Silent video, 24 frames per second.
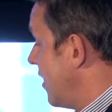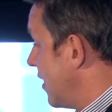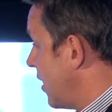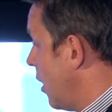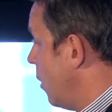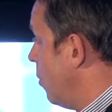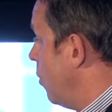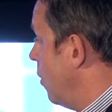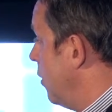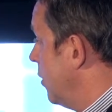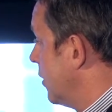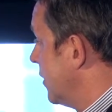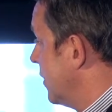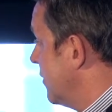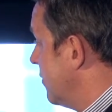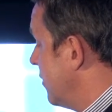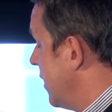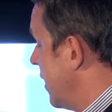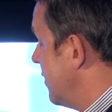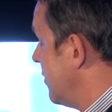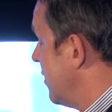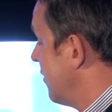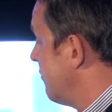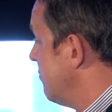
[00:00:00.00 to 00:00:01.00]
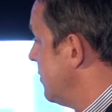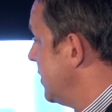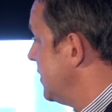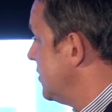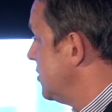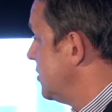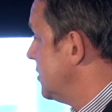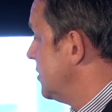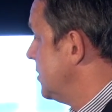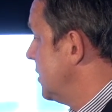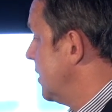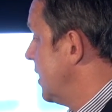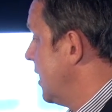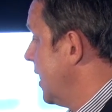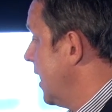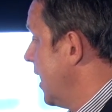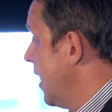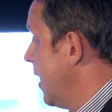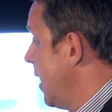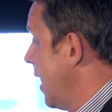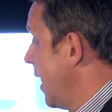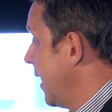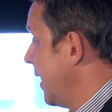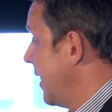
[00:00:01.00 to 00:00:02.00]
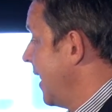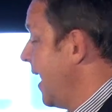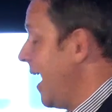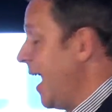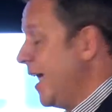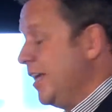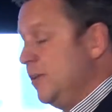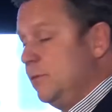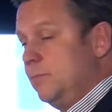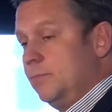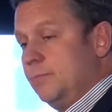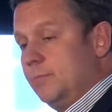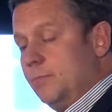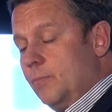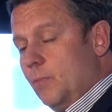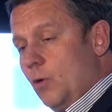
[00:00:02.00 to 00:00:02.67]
they go on, and they've mentioned there, again,